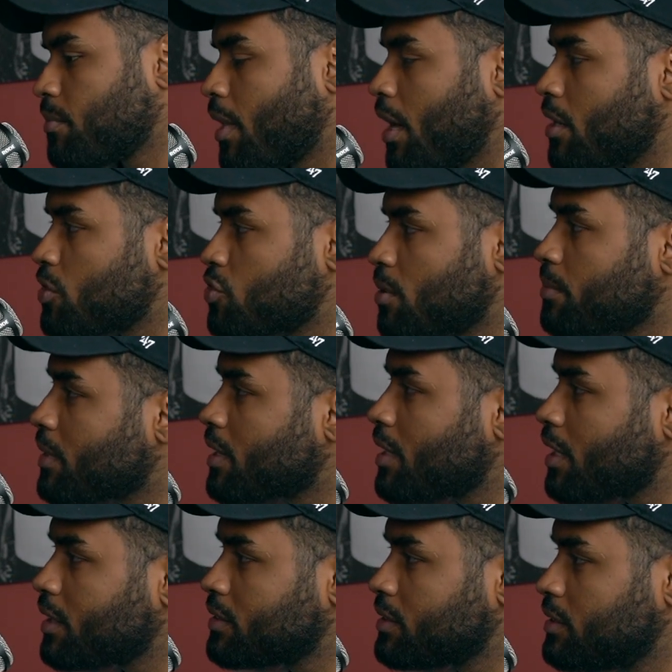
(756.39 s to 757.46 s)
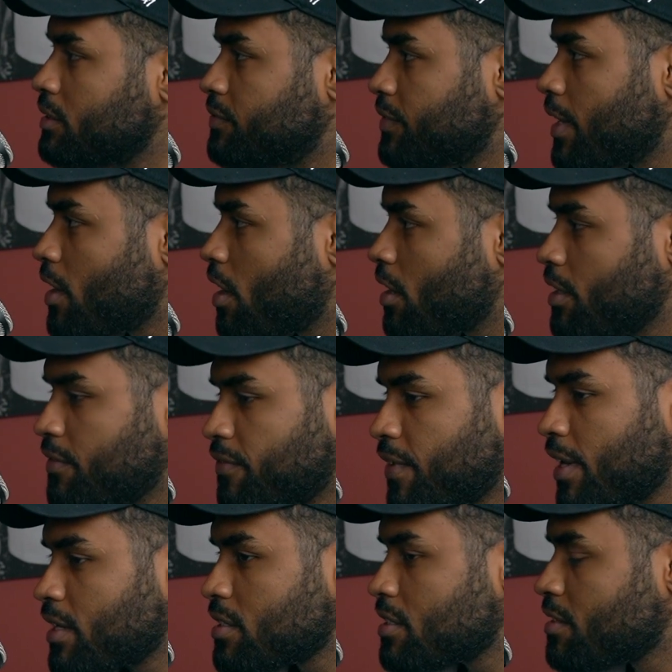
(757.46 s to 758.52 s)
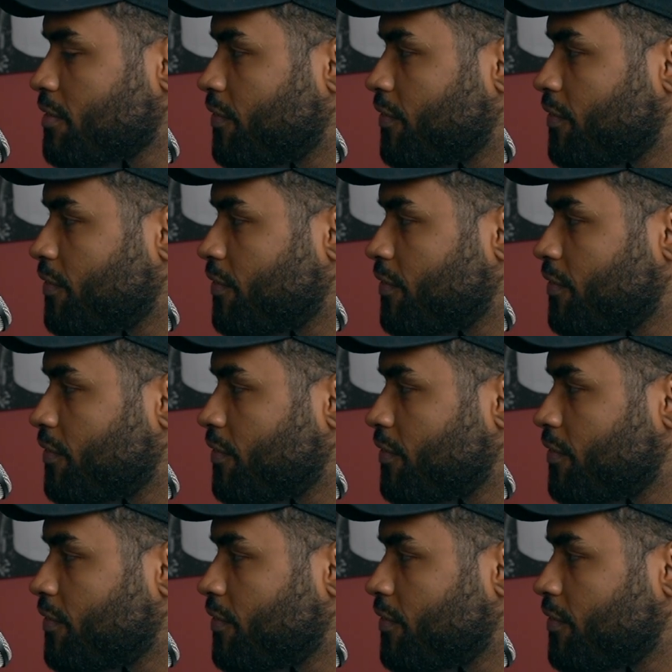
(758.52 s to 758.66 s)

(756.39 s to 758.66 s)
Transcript: how did Trump get elected? He fed into the